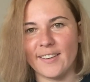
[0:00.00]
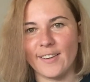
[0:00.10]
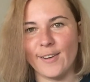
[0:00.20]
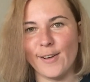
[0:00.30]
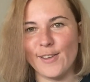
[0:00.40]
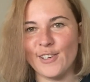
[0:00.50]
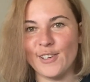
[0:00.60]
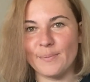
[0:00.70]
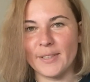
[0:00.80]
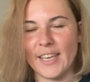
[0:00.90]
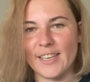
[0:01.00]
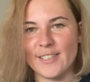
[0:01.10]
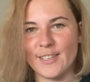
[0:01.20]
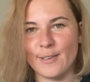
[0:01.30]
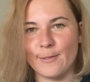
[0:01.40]
color
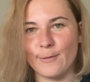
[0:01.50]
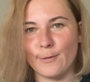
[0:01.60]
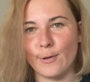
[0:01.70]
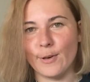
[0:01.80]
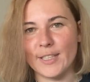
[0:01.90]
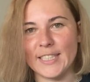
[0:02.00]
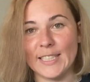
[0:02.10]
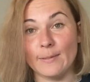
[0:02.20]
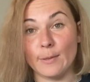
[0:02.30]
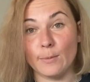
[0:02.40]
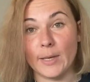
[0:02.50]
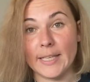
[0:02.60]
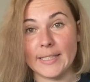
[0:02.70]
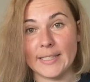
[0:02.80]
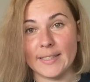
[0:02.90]
combination for Stephen
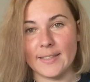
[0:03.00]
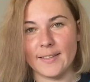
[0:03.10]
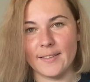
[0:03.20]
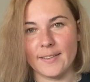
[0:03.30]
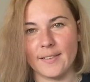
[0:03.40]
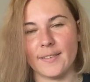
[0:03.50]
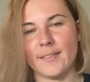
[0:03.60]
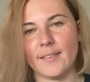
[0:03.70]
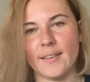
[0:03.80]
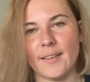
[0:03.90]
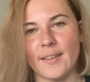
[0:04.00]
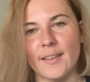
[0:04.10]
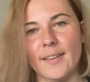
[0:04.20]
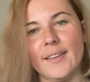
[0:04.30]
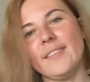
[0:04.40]
West
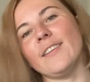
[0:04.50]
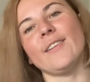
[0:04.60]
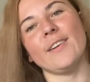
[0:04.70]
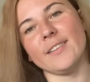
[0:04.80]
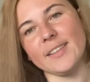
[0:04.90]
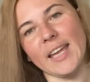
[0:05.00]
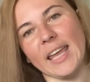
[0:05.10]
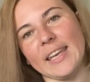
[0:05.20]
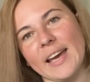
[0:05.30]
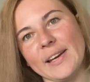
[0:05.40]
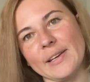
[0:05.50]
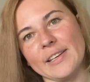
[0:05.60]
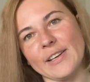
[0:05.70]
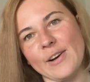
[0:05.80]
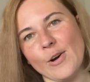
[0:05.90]
Knit-along, and
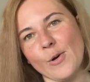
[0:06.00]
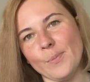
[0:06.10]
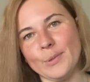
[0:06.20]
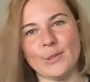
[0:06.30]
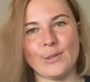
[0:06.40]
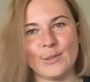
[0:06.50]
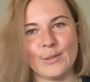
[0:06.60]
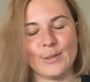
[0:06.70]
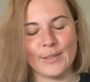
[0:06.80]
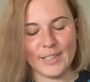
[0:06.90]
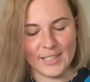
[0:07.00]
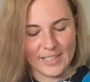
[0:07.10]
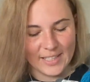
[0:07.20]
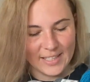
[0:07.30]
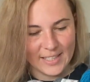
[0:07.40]
I hope to
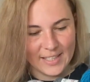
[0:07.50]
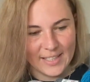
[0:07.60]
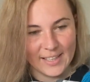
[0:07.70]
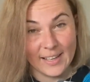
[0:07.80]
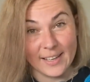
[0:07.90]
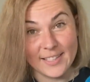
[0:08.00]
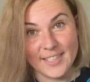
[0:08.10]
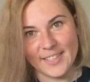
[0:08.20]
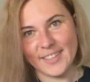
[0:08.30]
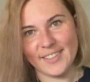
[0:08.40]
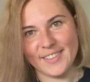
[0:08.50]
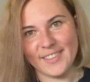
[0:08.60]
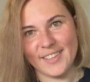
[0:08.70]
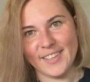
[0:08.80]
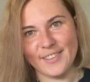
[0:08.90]
cast
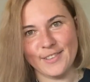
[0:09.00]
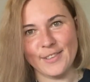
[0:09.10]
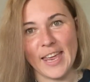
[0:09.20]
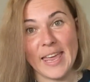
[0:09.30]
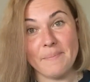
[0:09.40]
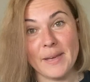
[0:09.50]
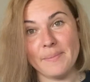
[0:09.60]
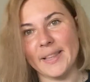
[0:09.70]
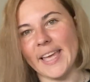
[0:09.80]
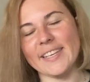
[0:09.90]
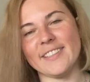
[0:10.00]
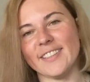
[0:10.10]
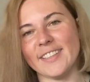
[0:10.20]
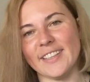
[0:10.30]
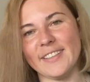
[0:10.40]
it today, maybe later in
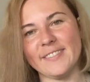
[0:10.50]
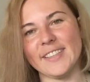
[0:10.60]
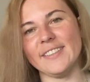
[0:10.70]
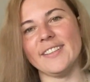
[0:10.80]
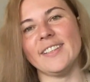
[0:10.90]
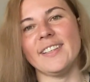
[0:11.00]
the evening,